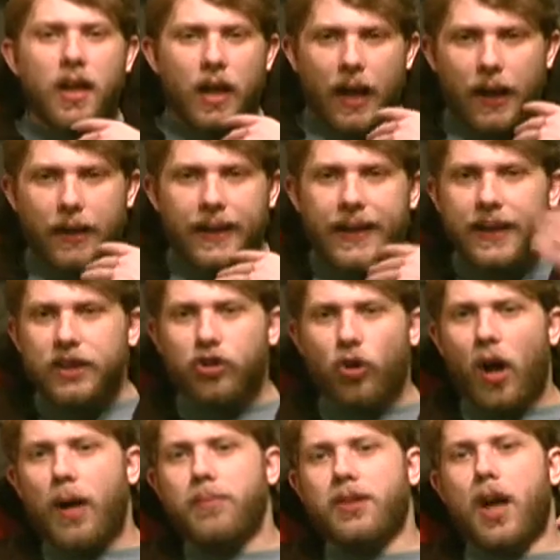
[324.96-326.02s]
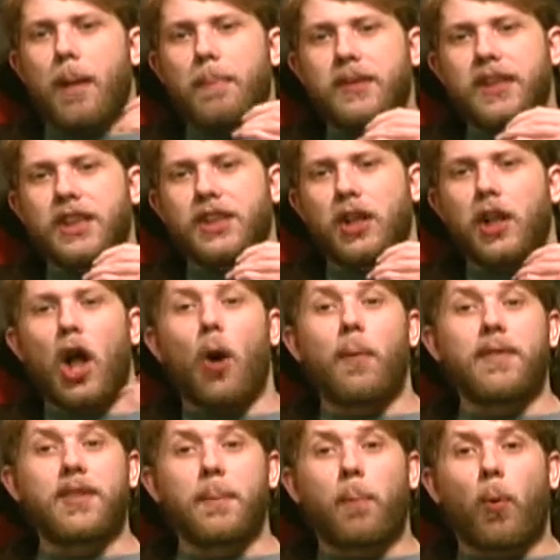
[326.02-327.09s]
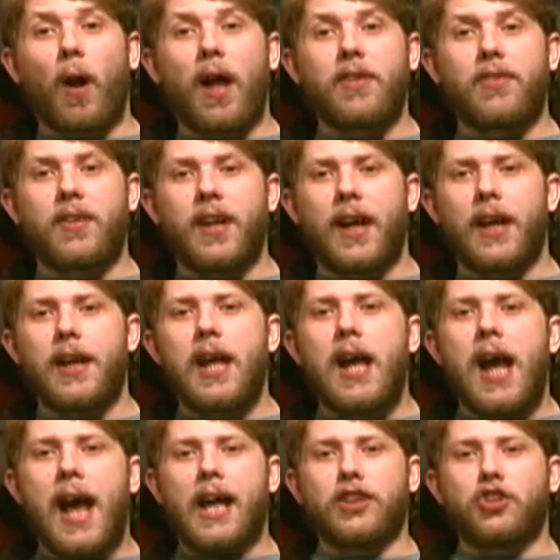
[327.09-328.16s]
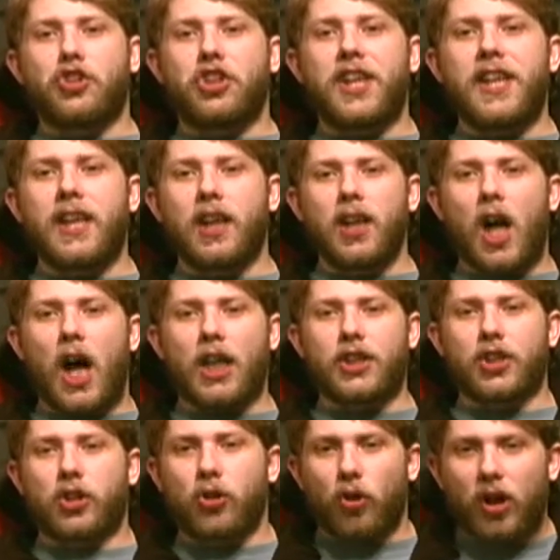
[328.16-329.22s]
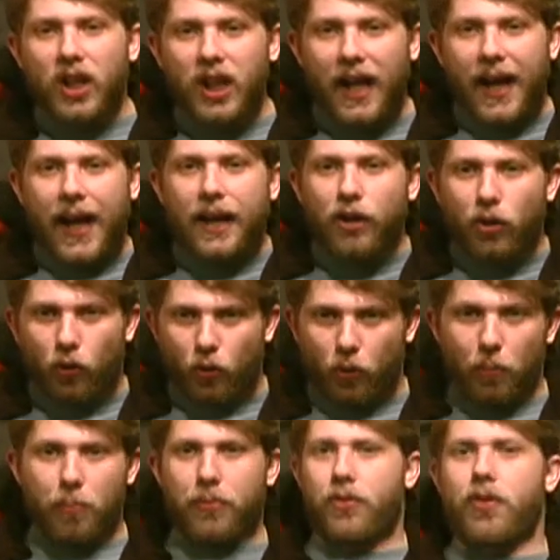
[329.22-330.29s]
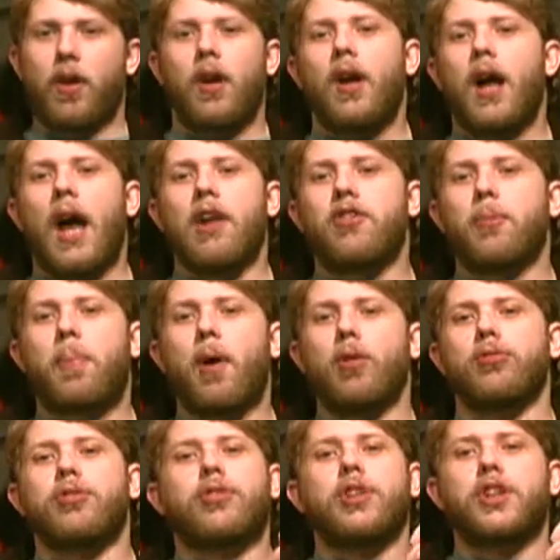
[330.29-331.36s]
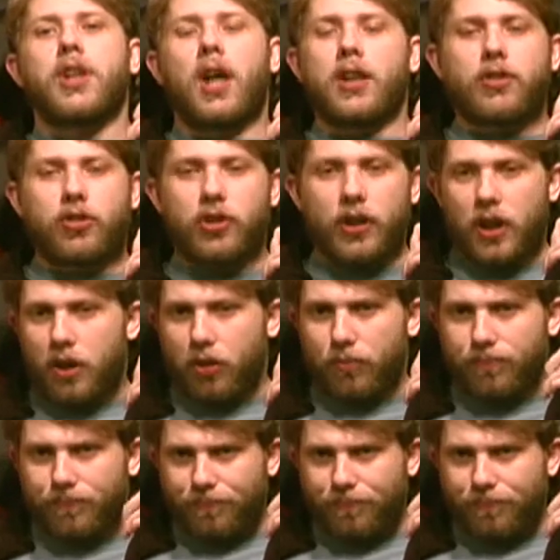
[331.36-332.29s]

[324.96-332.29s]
And he describes the opposition, along with the president, as genealogical clan groups, as opposed to just, the